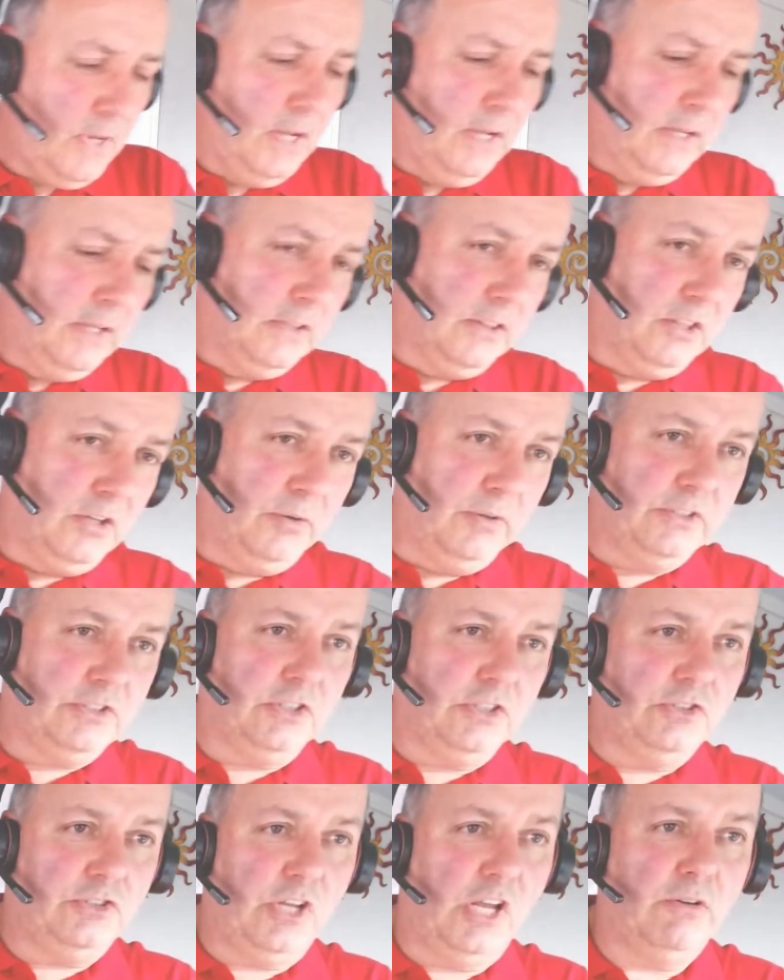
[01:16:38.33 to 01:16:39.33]
There is a
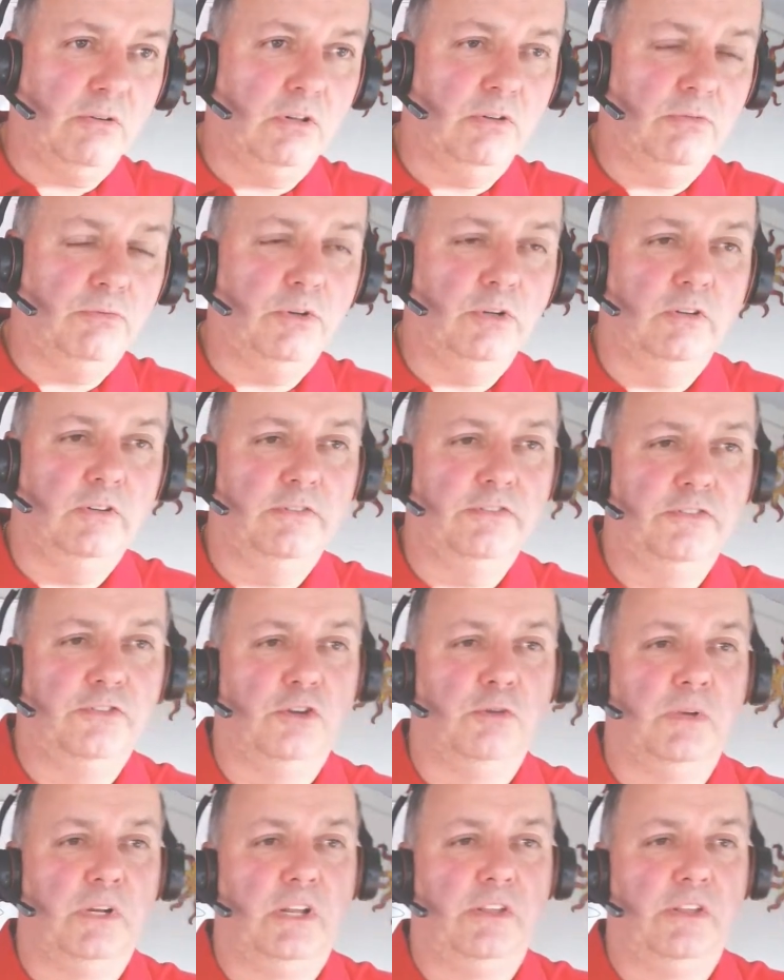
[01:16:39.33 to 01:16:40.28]
general rule of thumb,